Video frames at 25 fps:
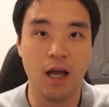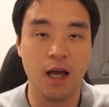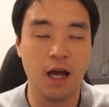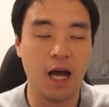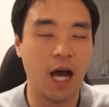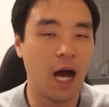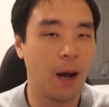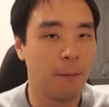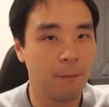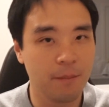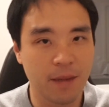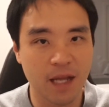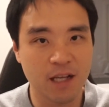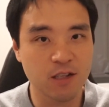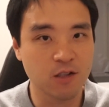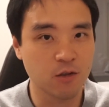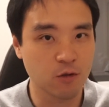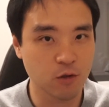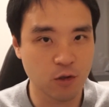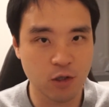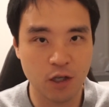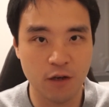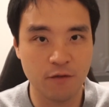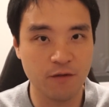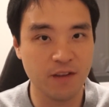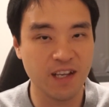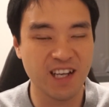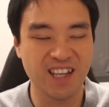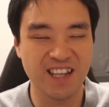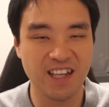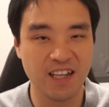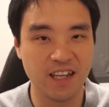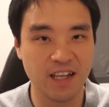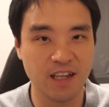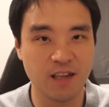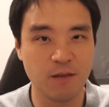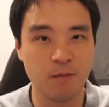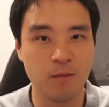I'm not so sure if they're gonna
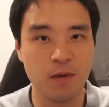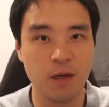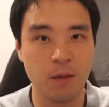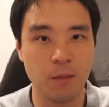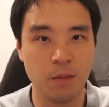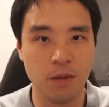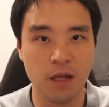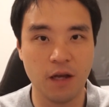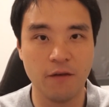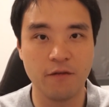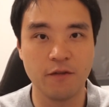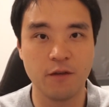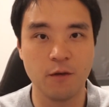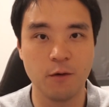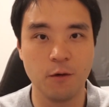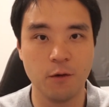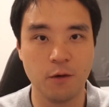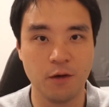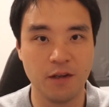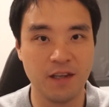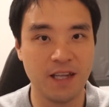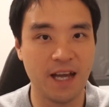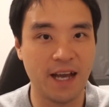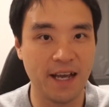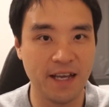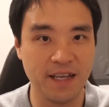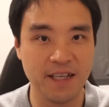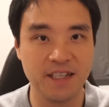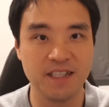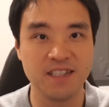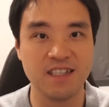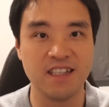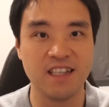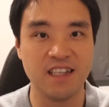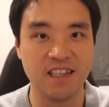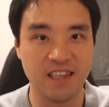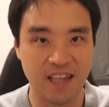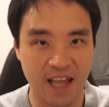let people off the hook that
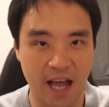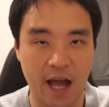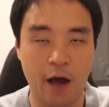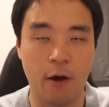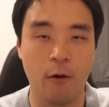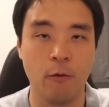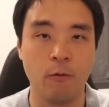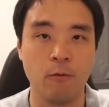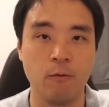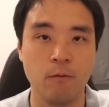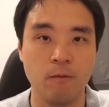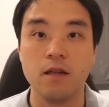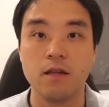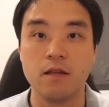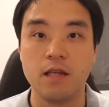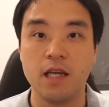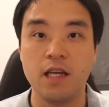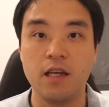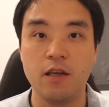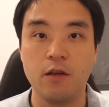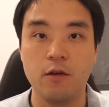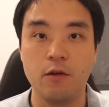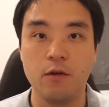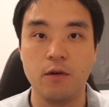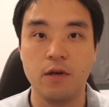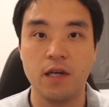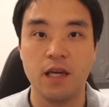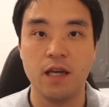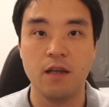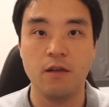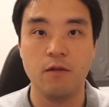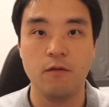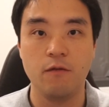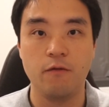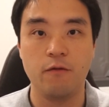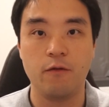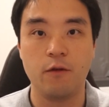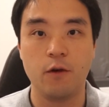easily now. Thank you
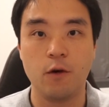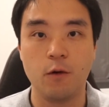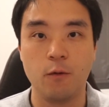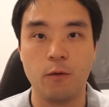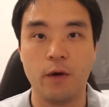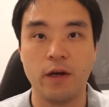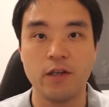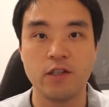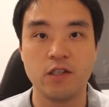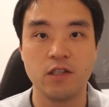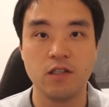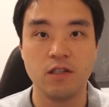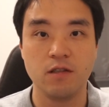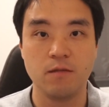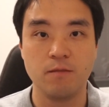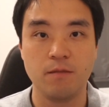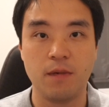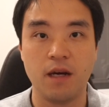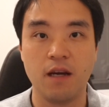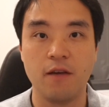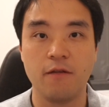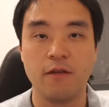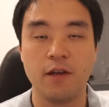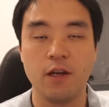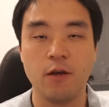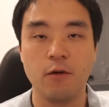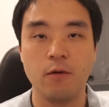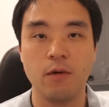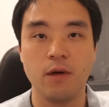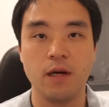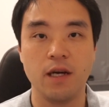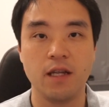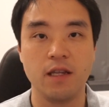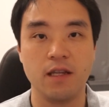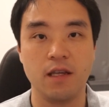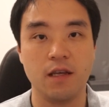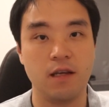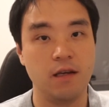again for watching my video,
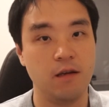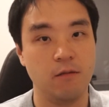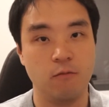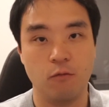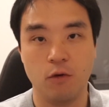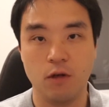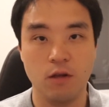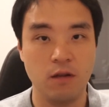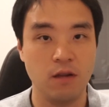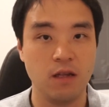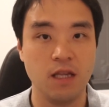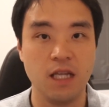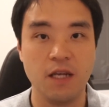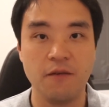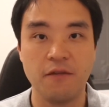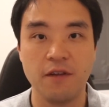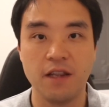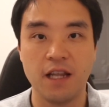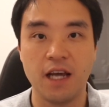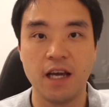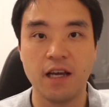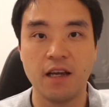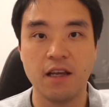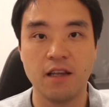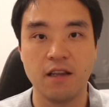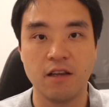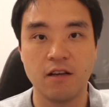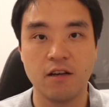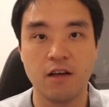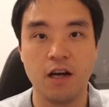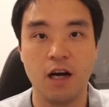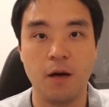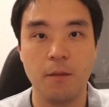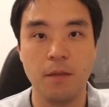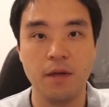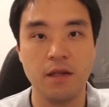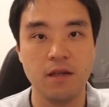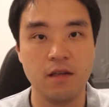and well, leave a like and a
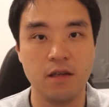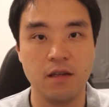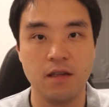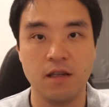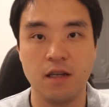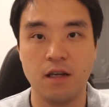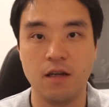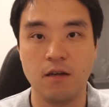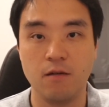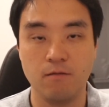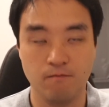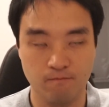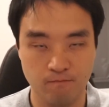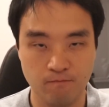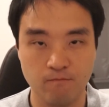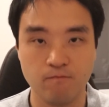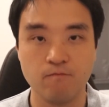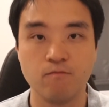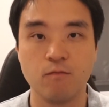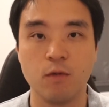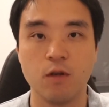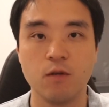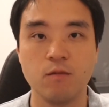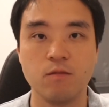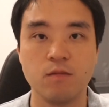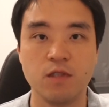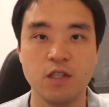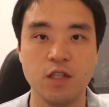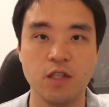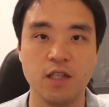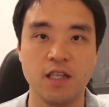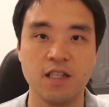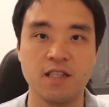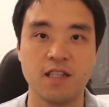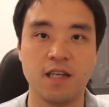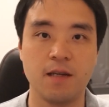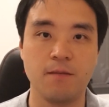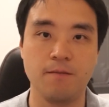comment, and I'll see you
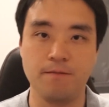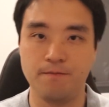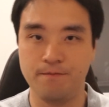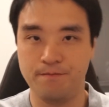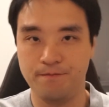next time.